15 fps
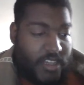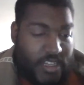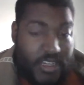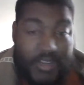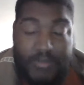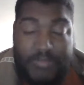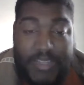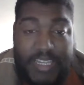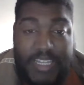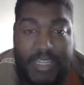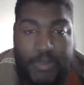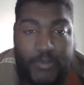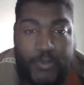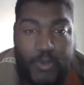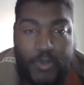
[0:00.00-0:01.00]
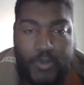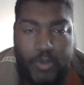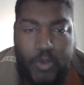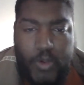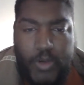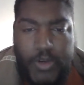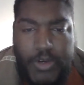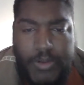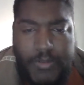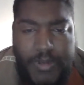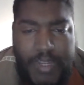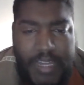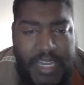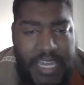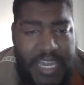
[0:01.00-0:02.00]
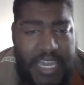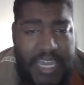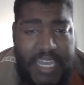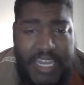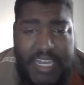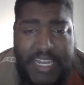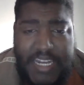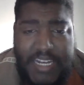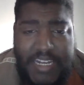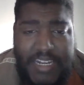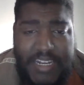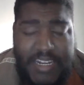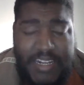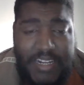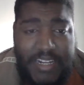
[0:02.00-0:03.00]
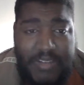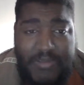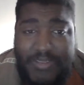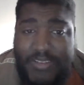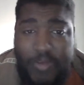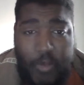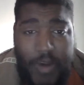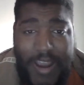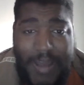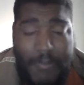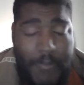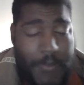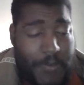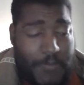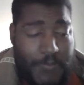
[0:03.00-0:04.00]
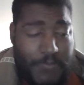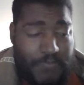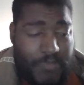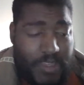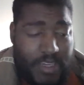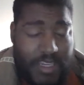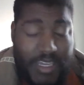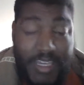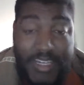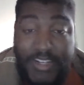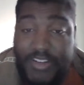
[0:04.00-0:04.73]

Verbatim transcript: um, late in the fourth quarter, and it was a wrap. Yeah,